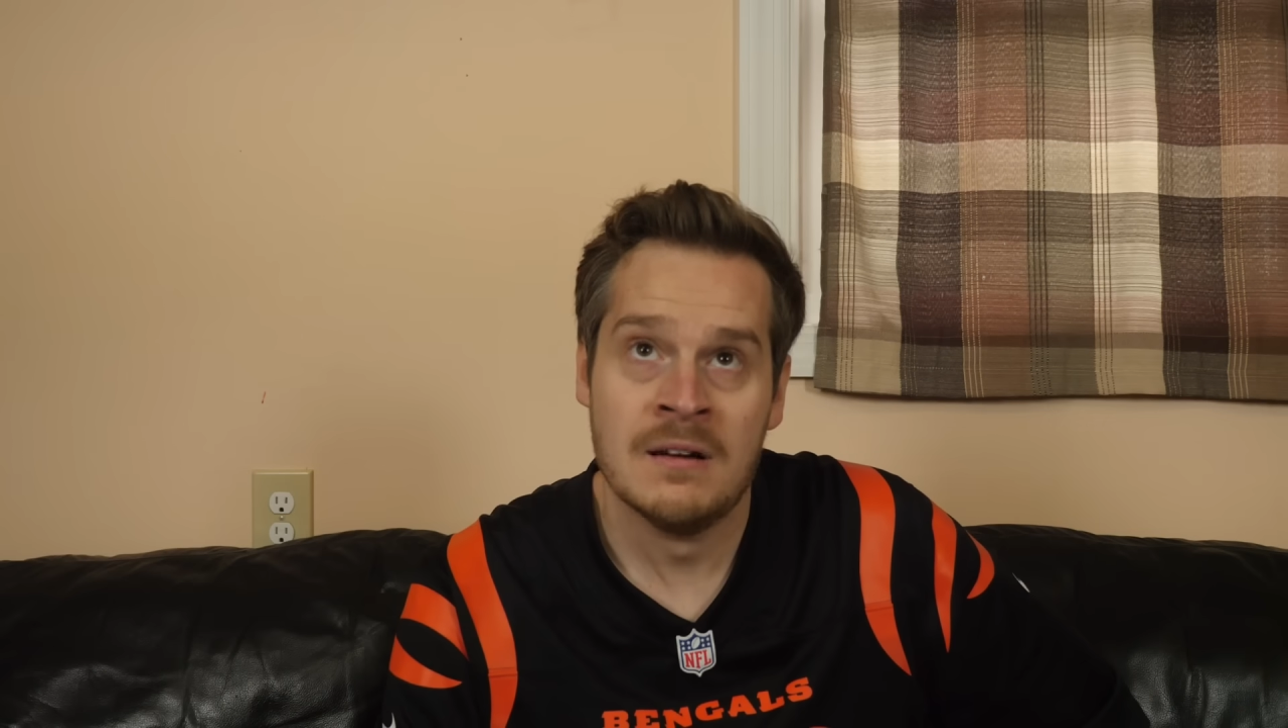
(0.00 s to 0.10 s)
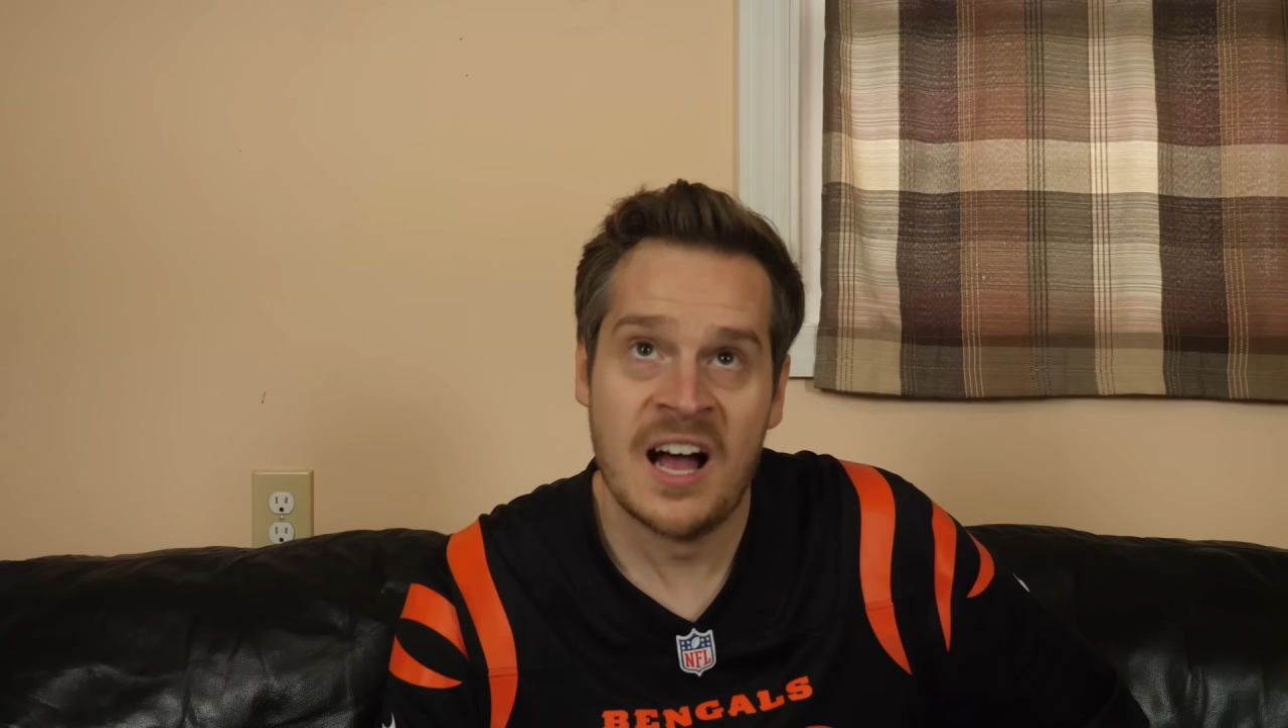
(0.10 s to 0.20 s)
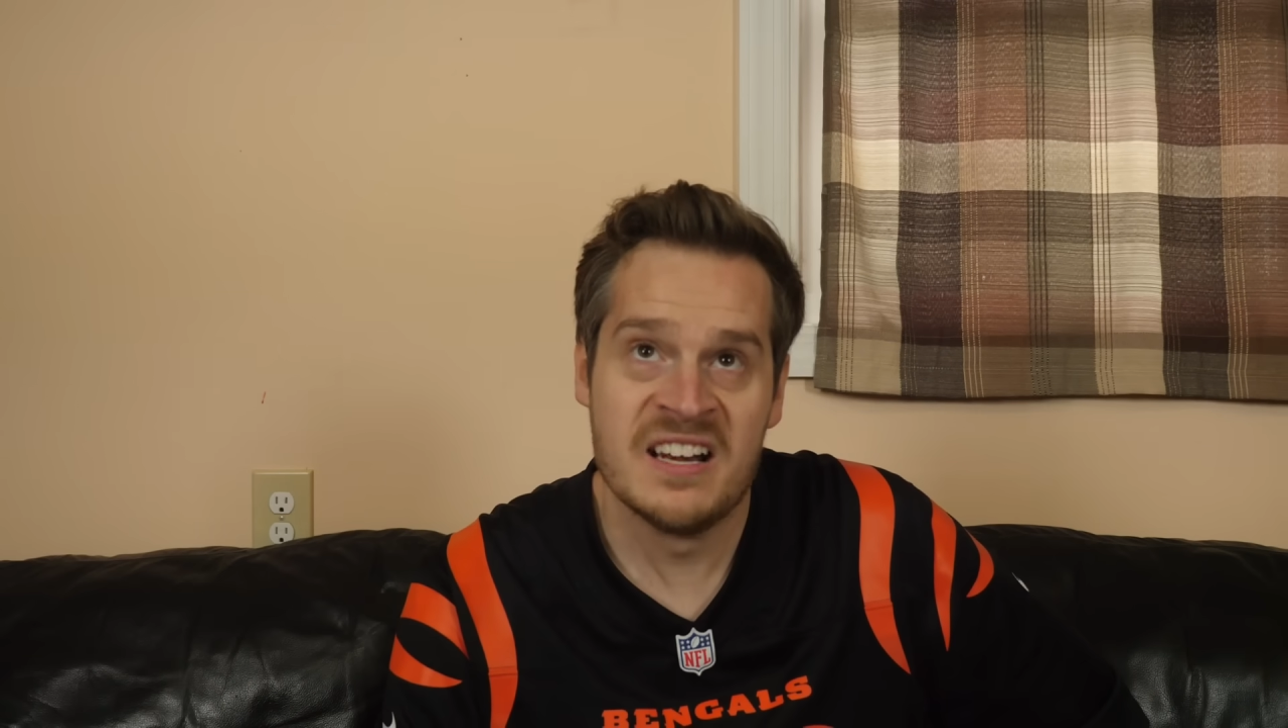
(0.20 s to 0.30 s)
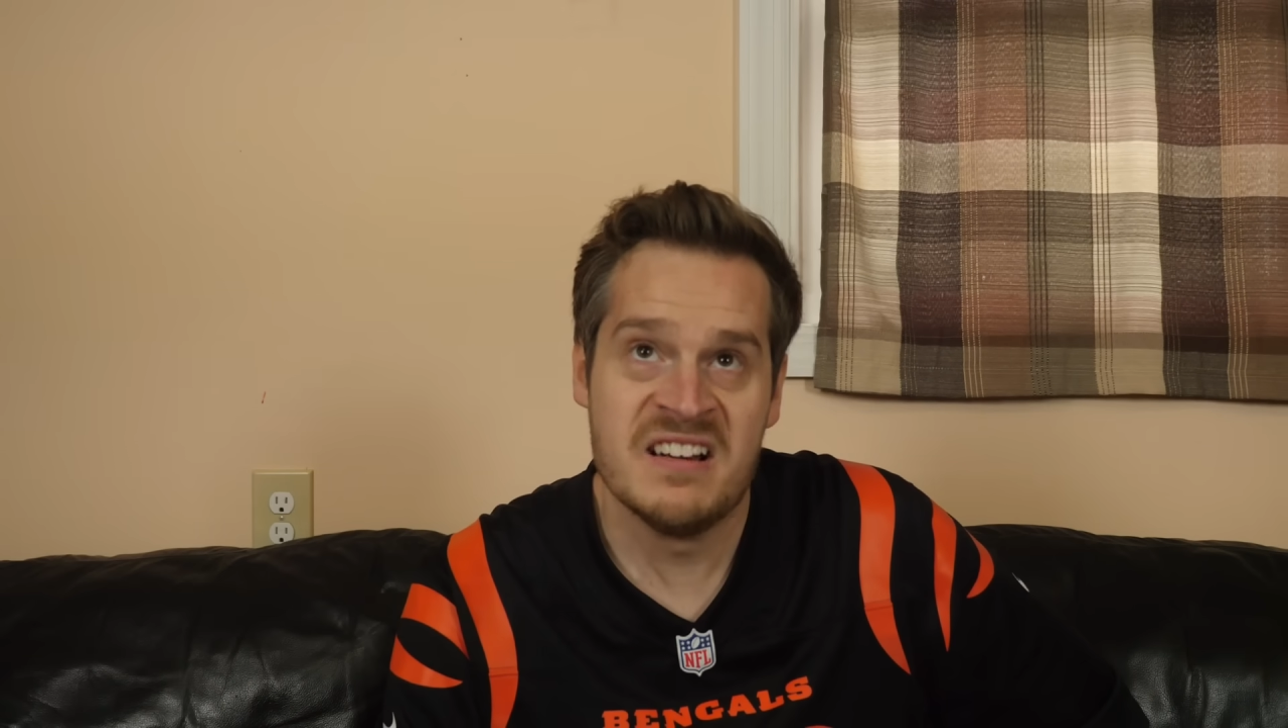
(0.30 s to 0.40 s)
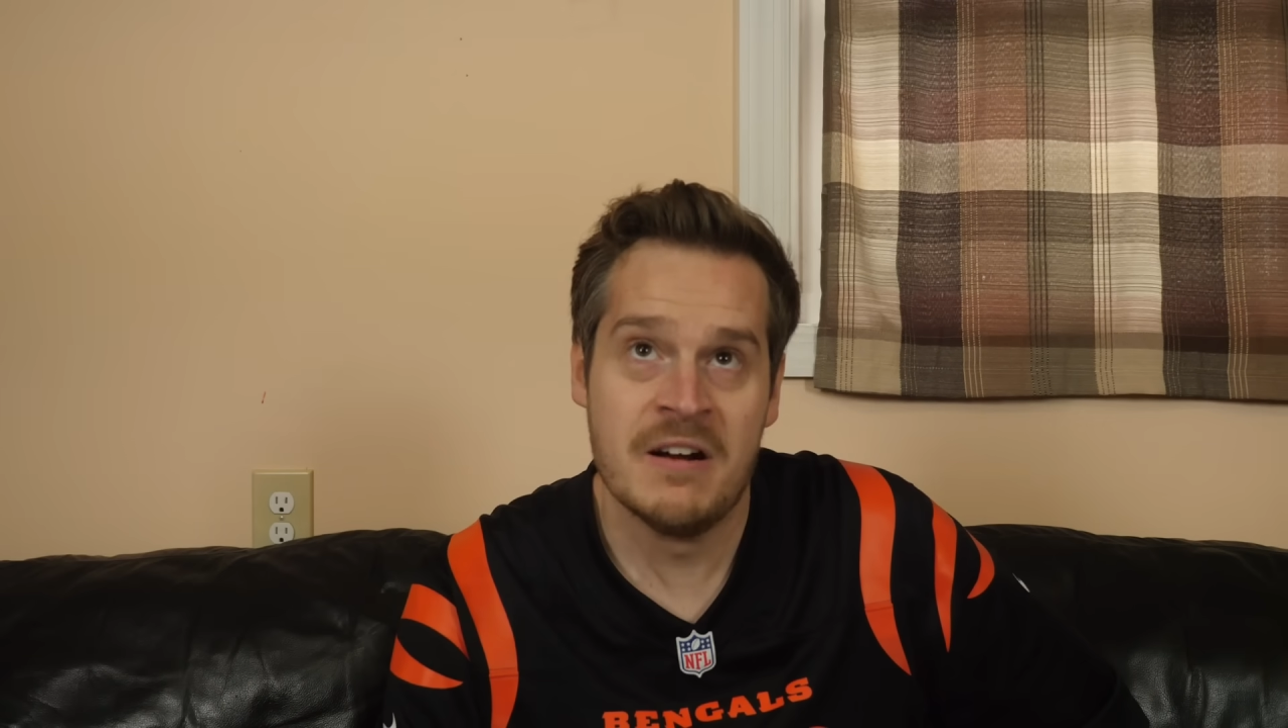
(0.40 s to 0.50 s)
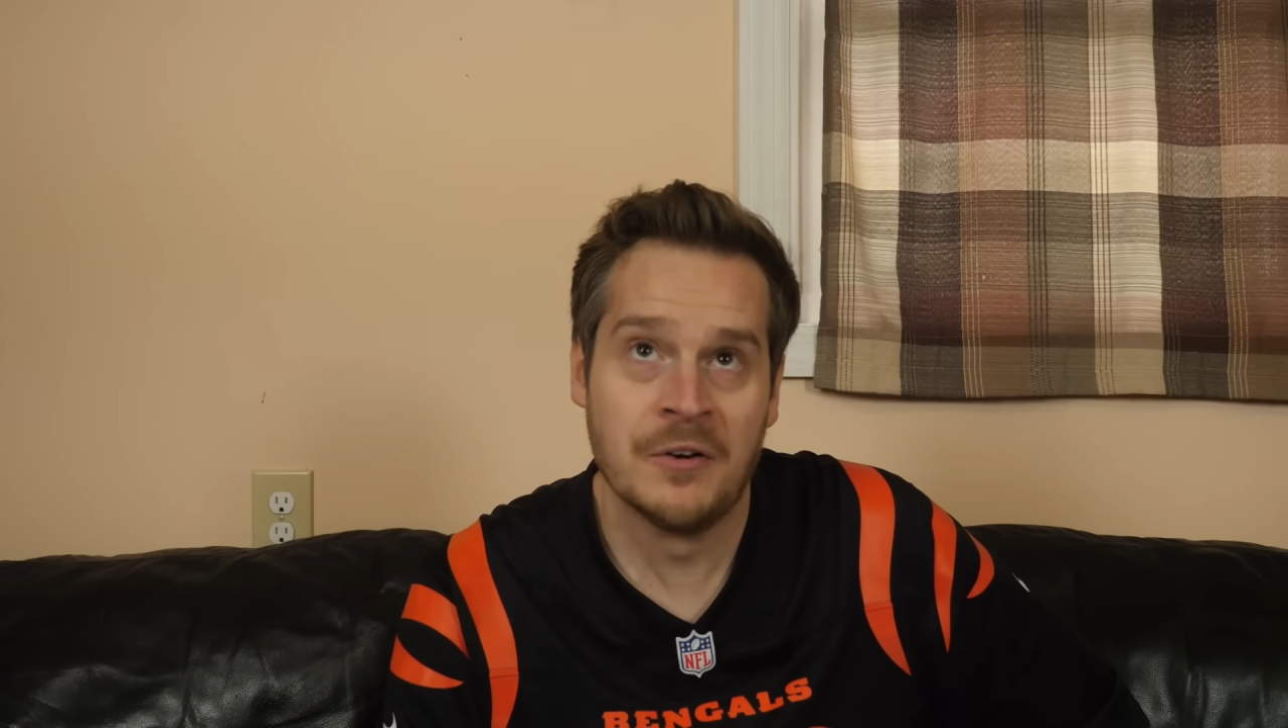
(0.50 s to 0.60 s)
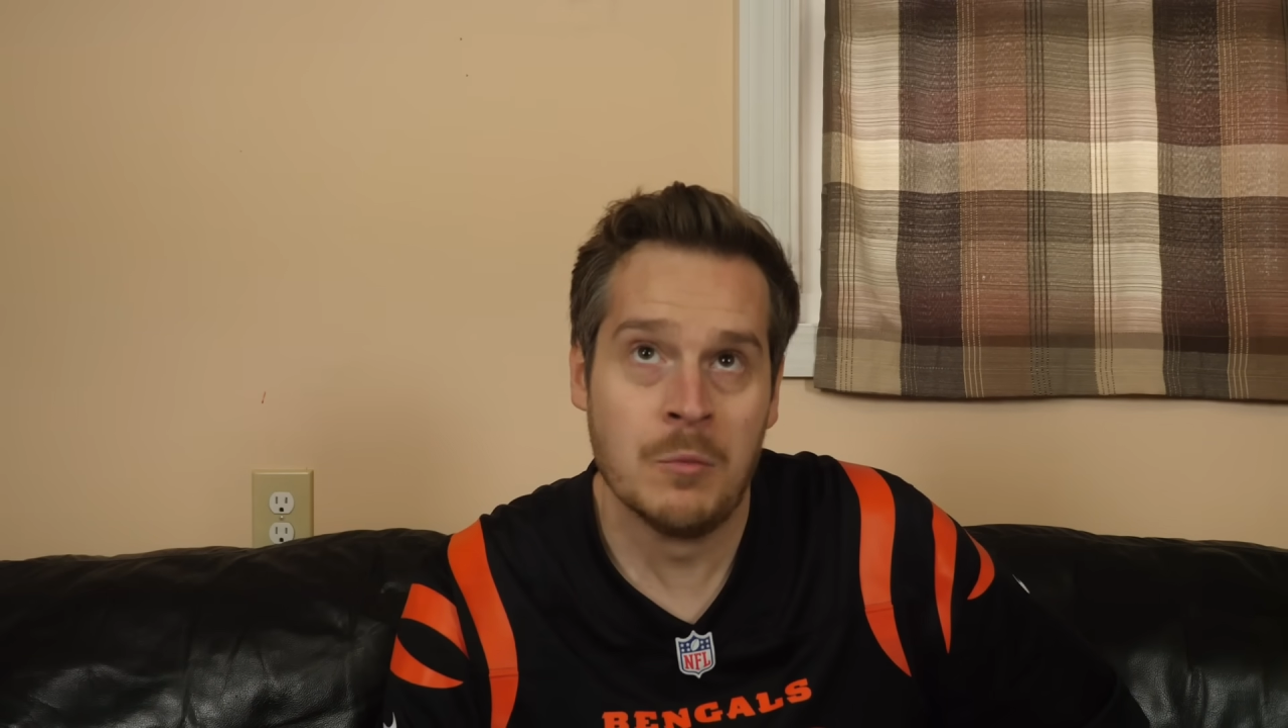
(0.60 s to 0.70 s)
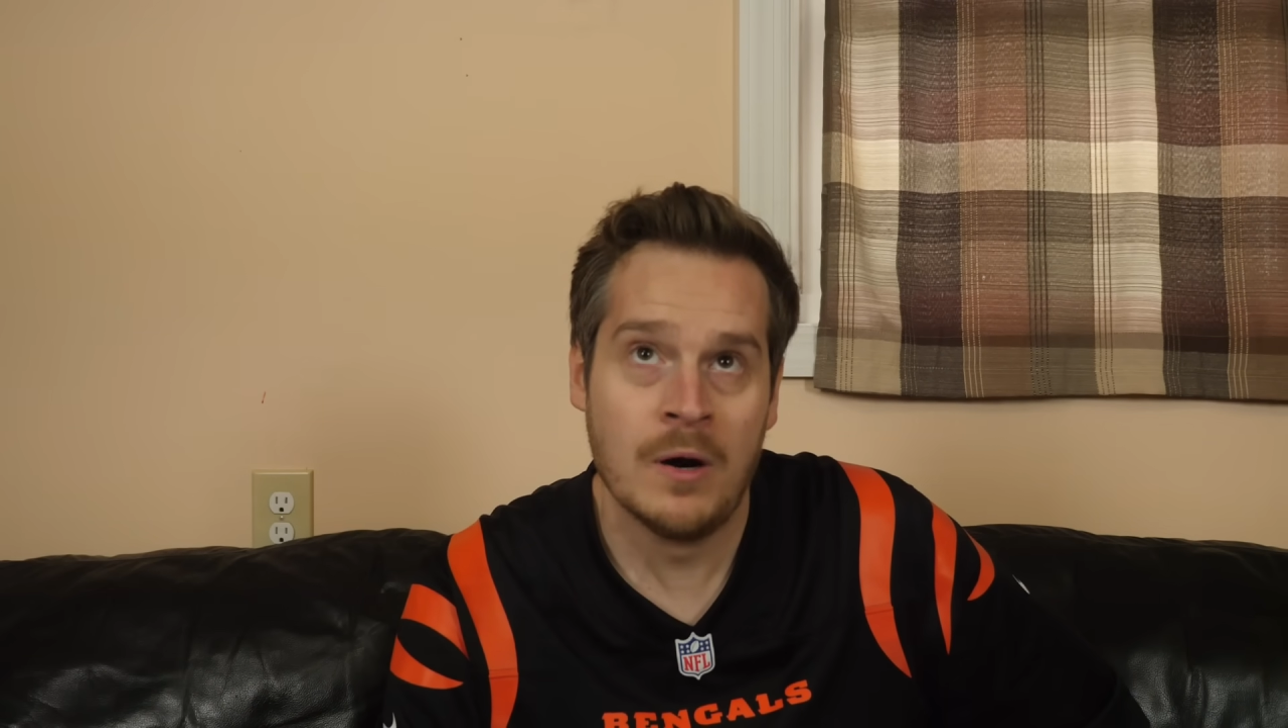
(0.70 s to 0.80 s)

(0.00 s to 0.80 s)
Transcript: I never